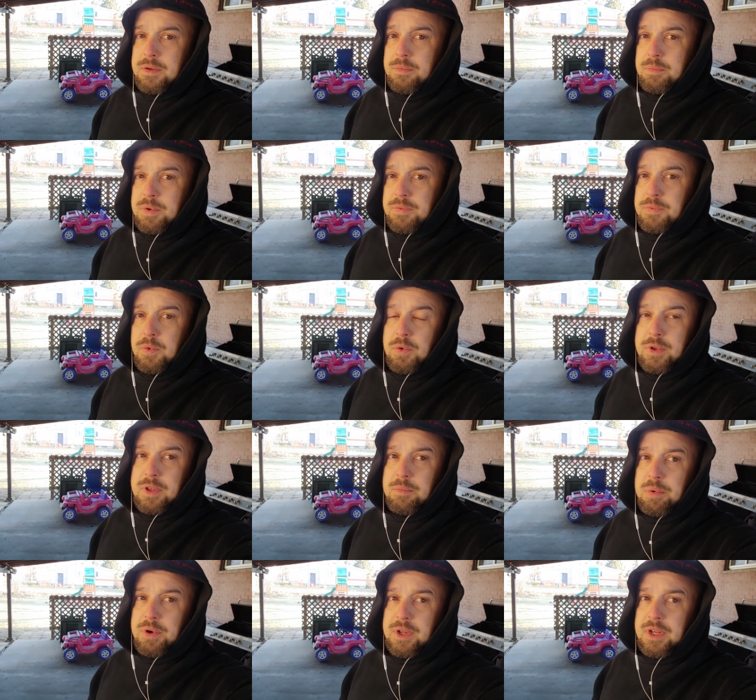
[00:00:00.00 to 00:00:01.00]
before they
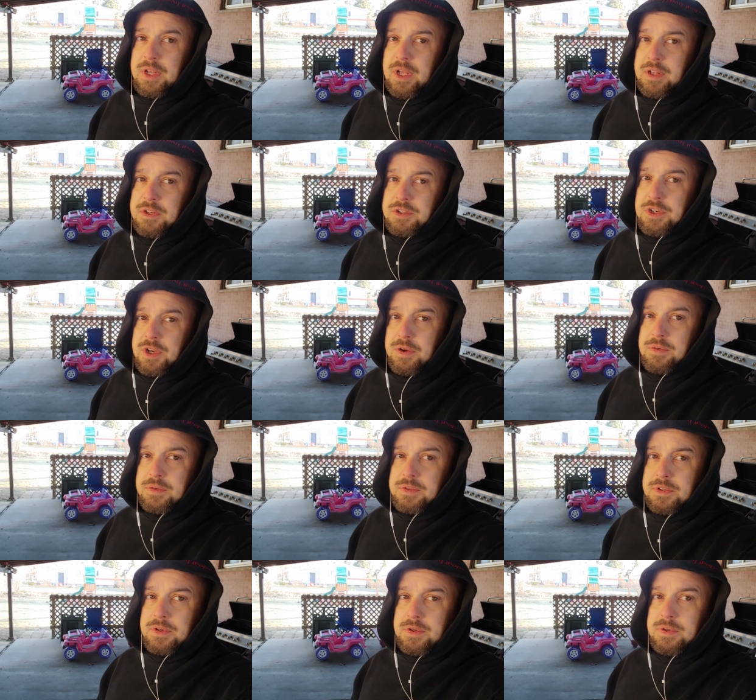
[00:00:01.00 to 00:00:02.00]
put any on the shelves.